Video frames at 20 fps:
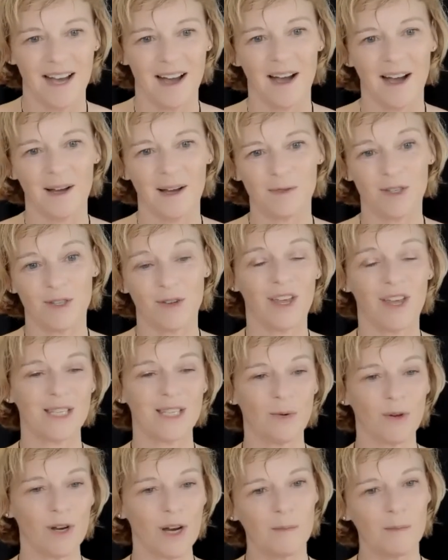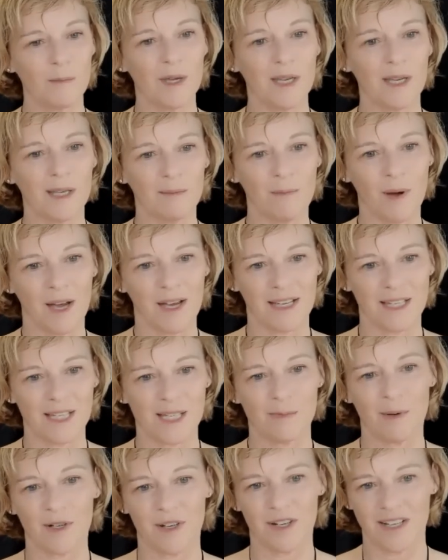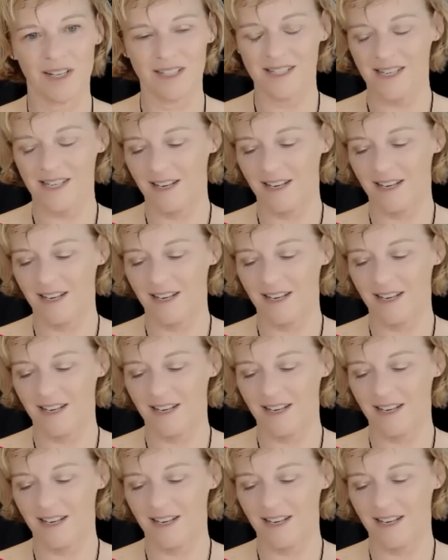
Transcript: So that's what I mean by experience.